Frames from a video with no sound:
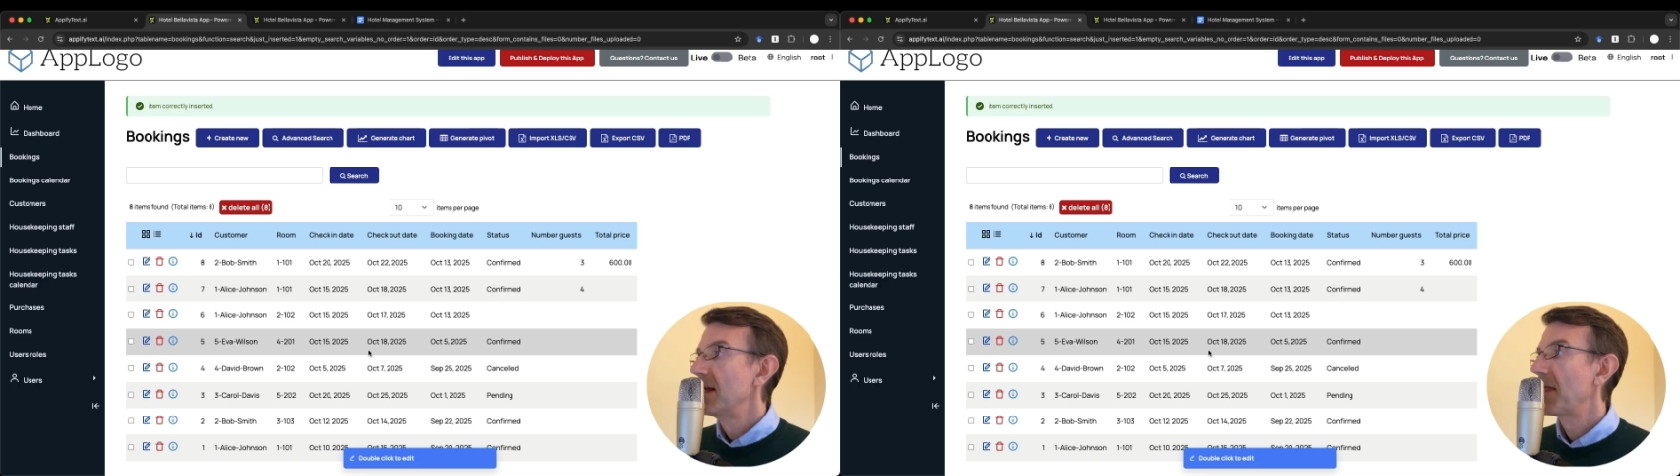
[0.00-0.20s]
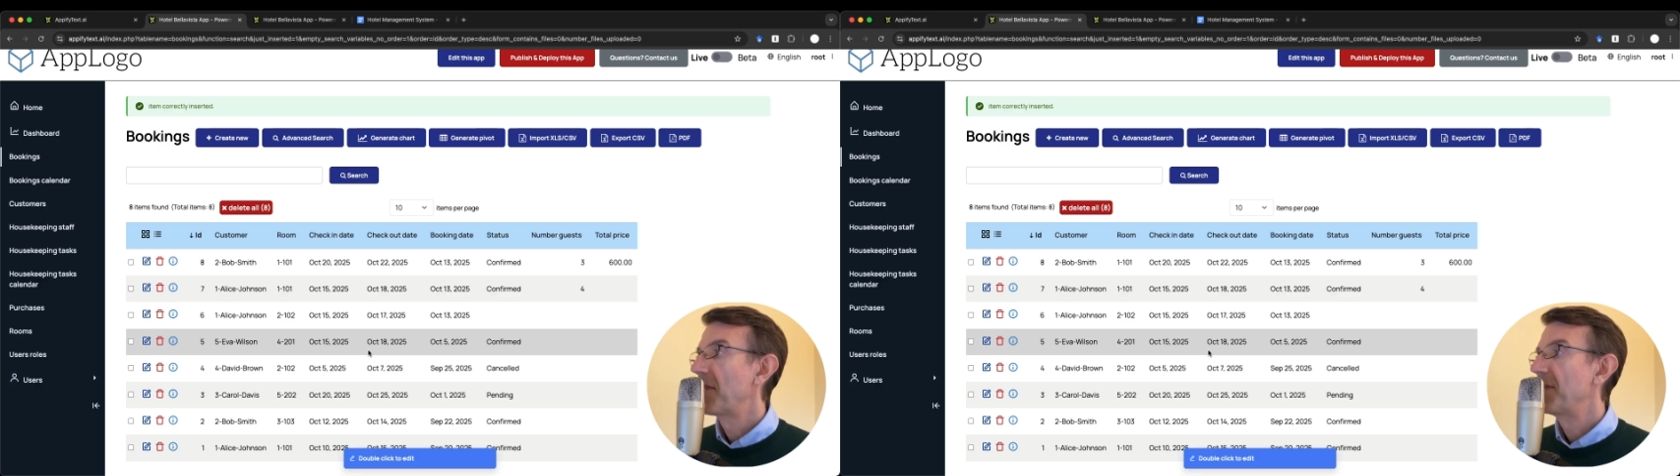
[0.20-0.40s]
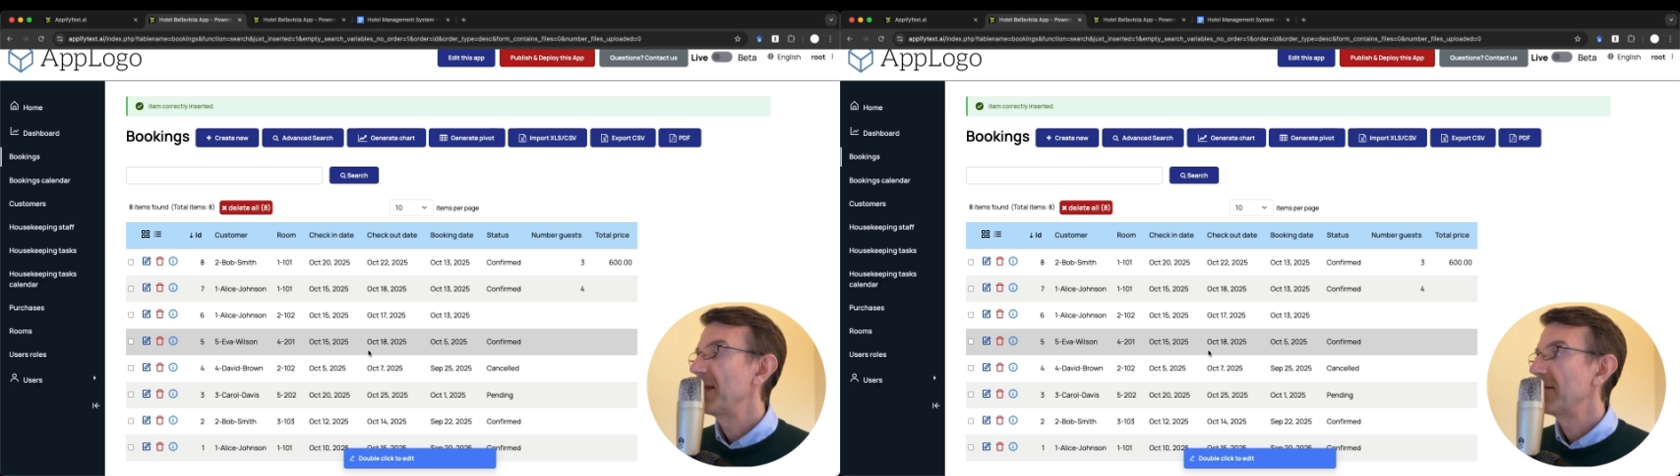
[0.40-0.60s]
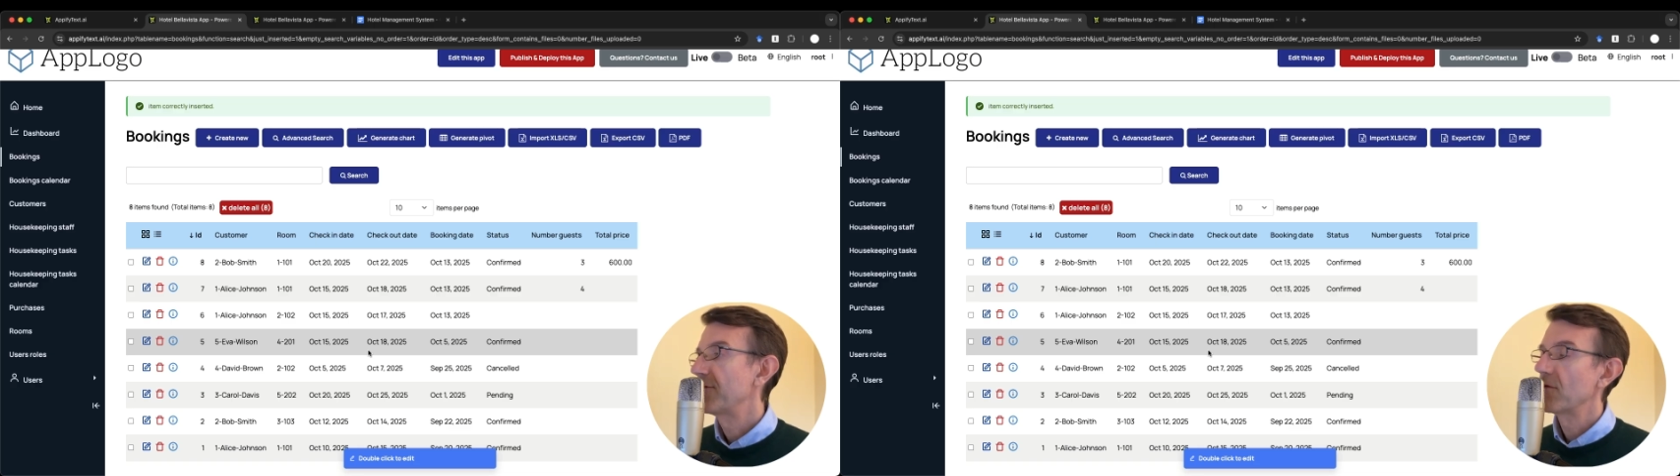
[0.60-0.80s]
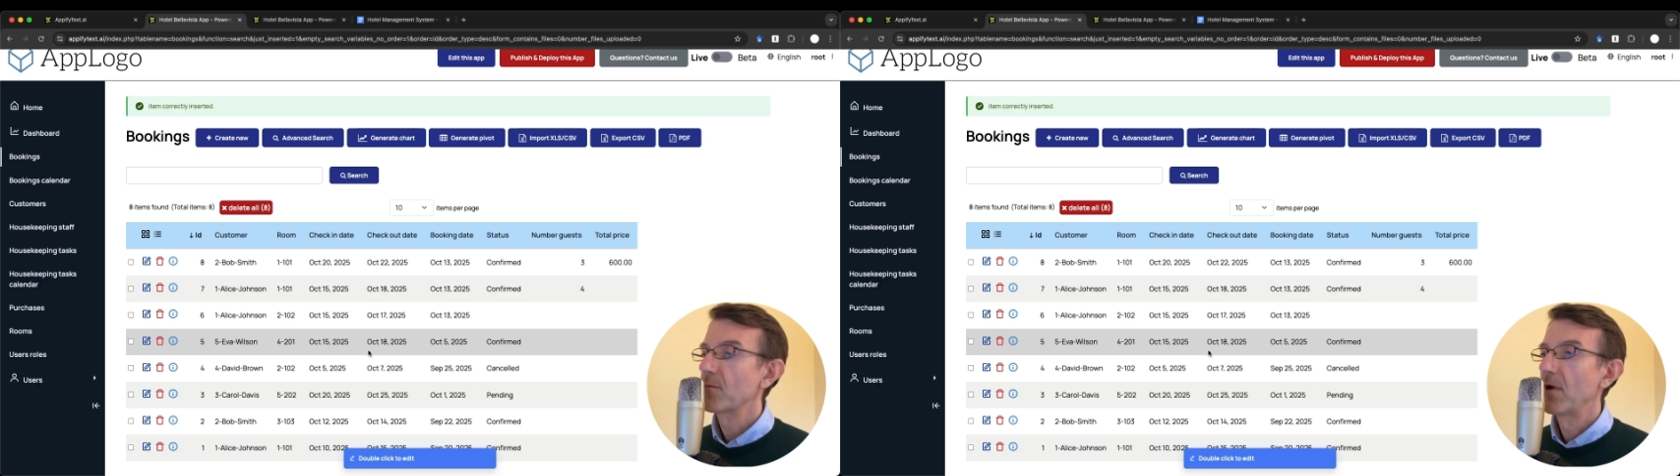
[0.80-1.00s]
the
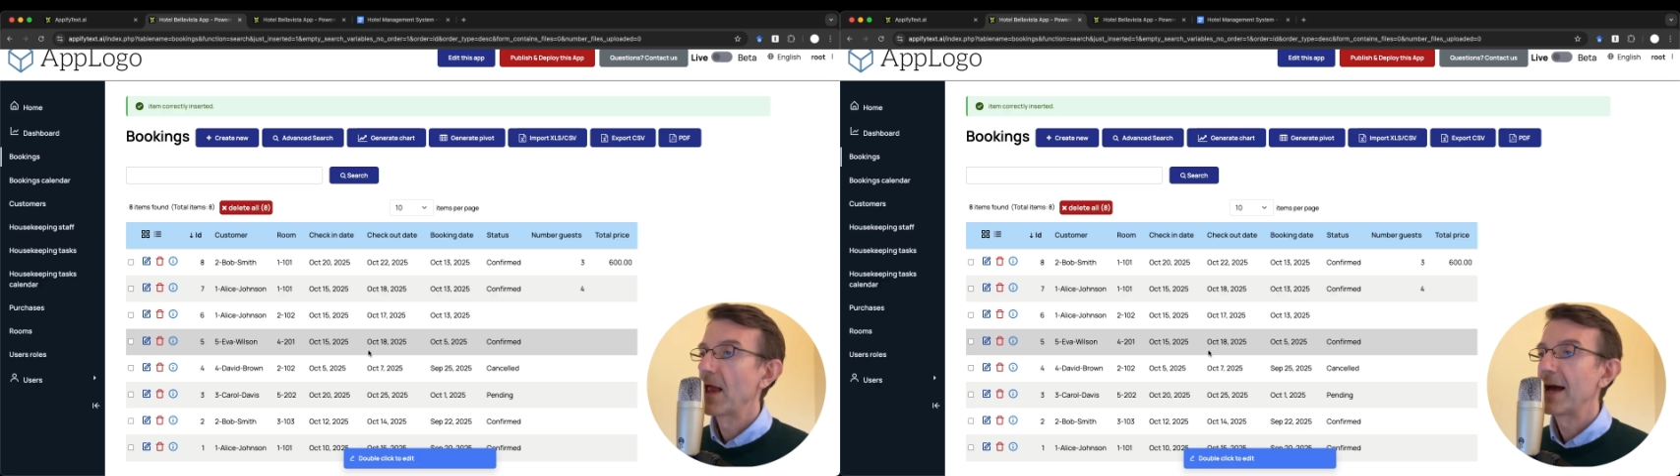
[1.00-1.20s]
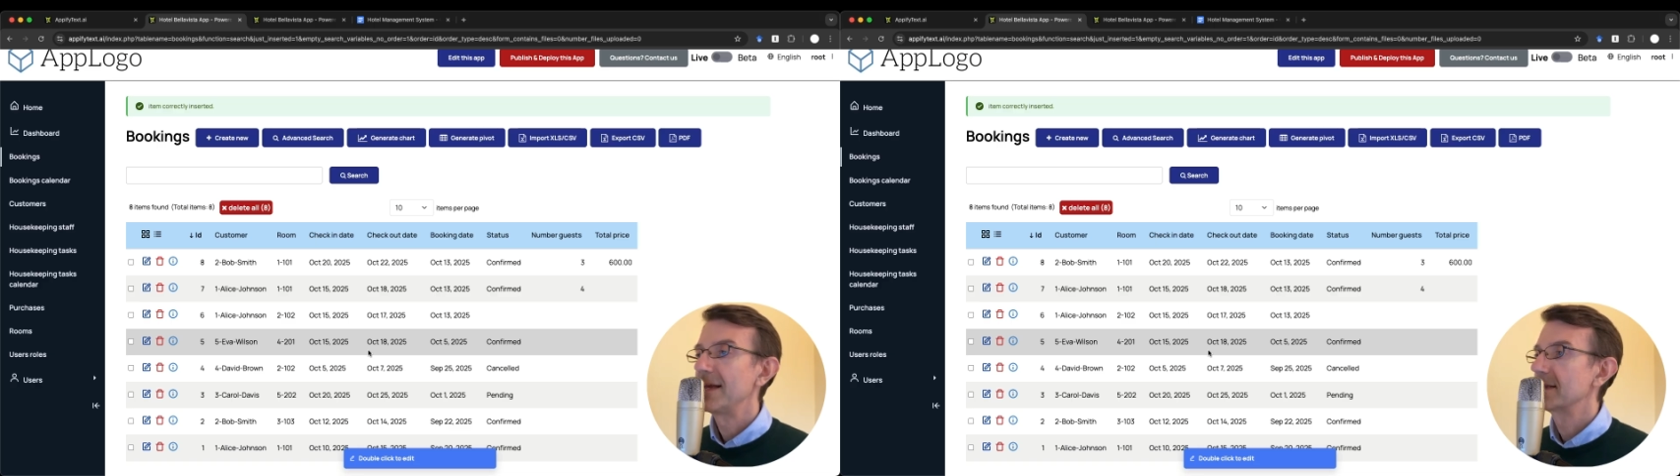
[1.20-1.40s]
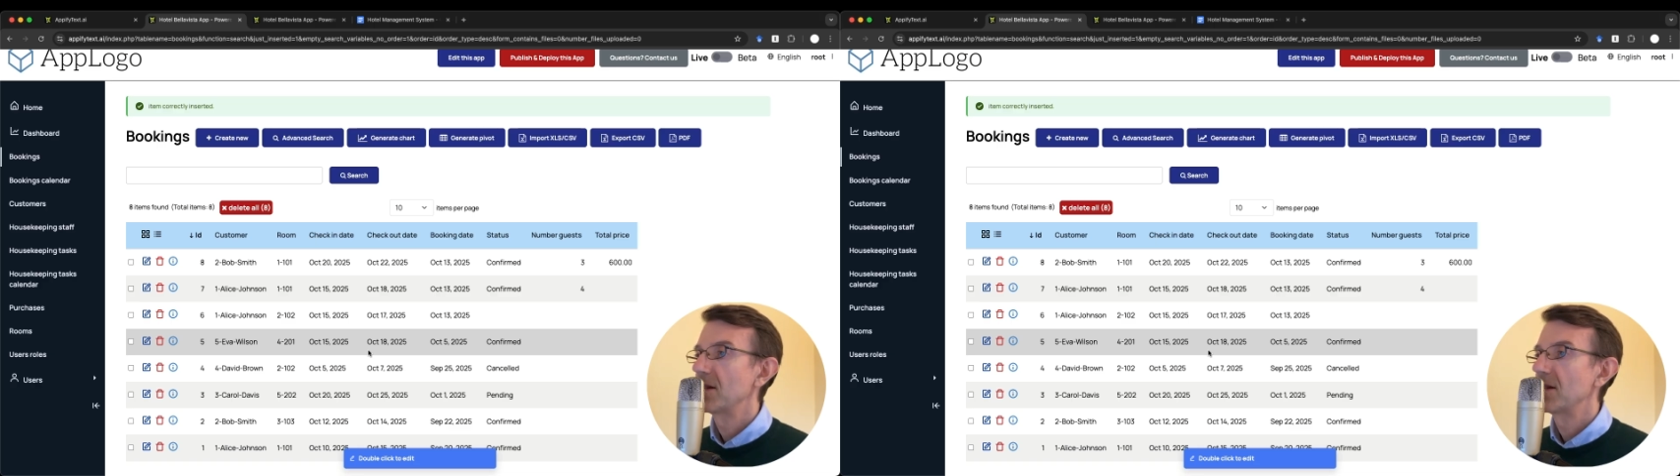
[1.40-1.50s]
formula is